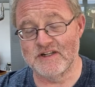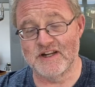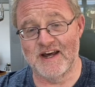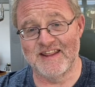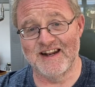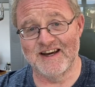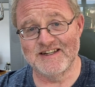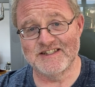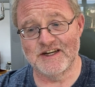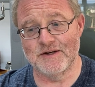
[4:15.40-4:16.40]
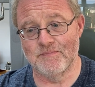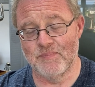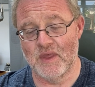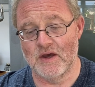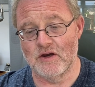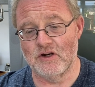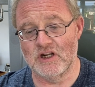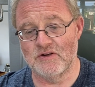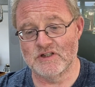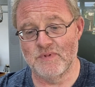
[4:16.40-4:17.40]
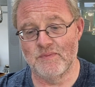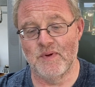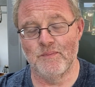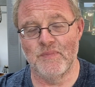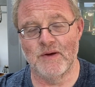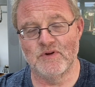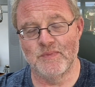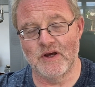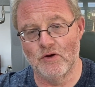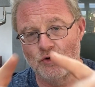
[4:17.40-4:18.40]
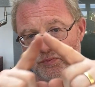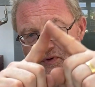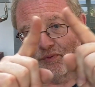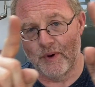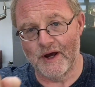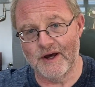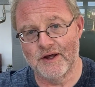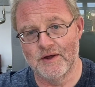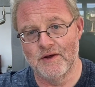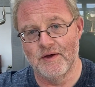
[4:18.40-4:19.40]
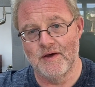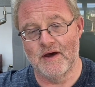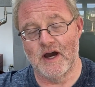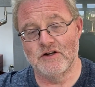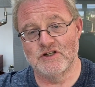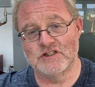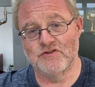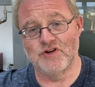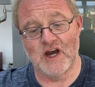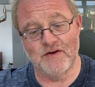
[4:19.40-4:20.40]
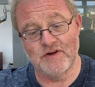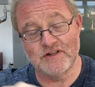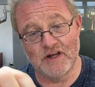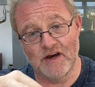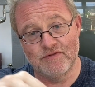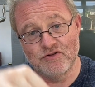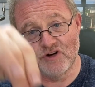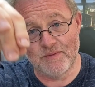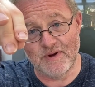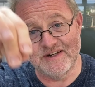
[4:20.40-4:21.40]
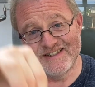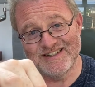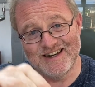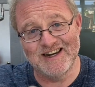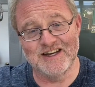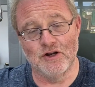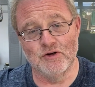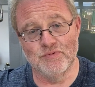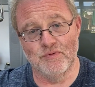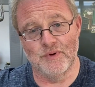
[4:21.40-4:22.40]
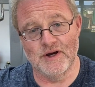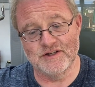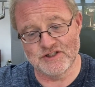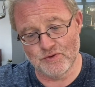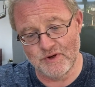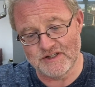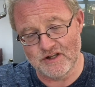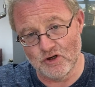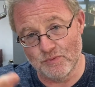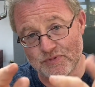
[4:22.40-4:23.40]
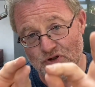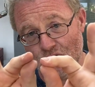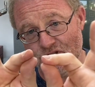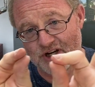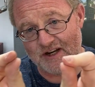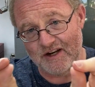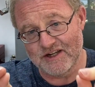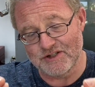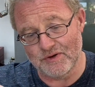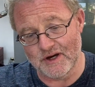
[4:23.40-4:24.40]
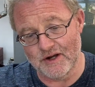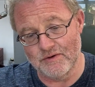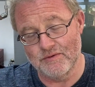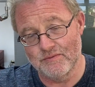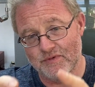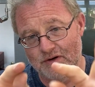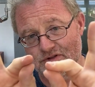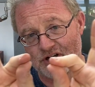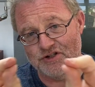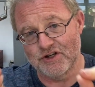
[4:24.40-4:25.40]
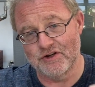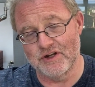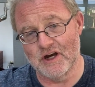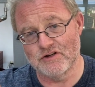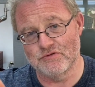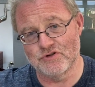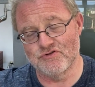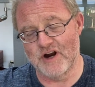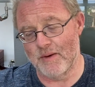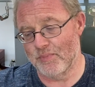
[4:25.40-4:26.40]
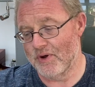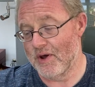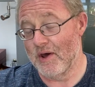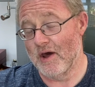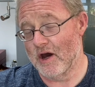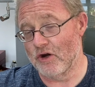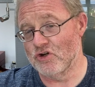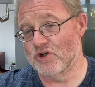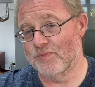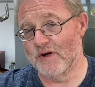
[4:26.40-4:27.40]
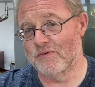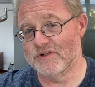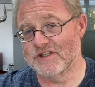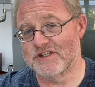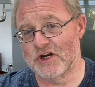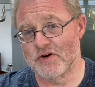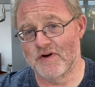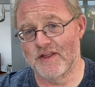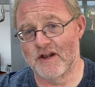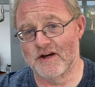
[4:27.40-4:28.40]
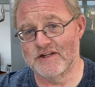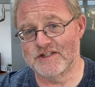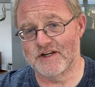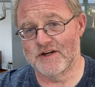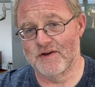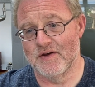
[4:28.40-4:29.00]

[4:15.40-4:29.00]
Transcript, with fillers: need an analyzer. You just need to be able to make a loop of wire, and just literally have it have the trap inside that loop of wire, squeeze the loop as tightly as you can without touching the actual trap, and you should be able to see in your analyzer